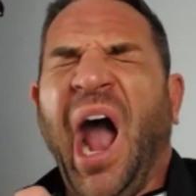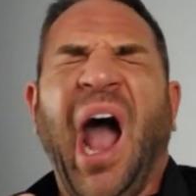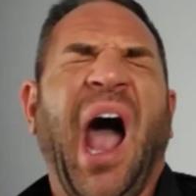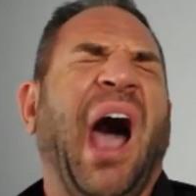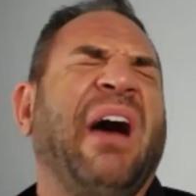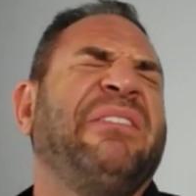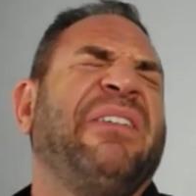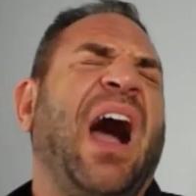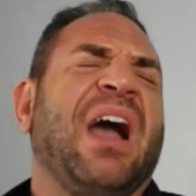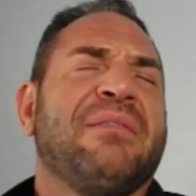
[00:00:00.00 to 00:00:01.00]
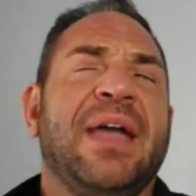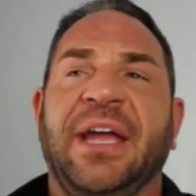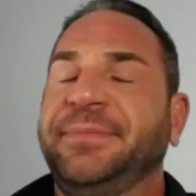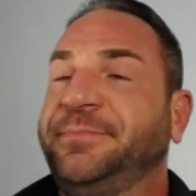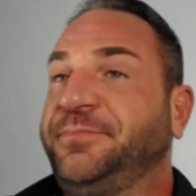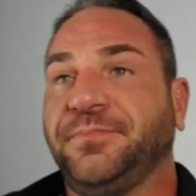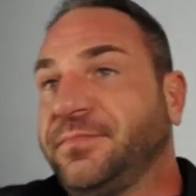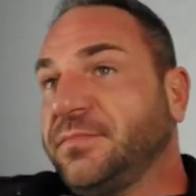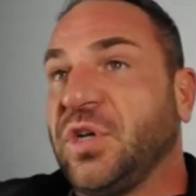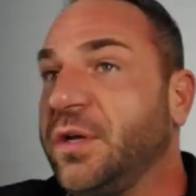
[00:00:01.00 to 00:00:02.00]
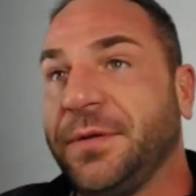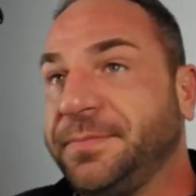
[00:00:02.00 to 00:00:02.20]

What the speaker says: Oh, fuck me. Ugh.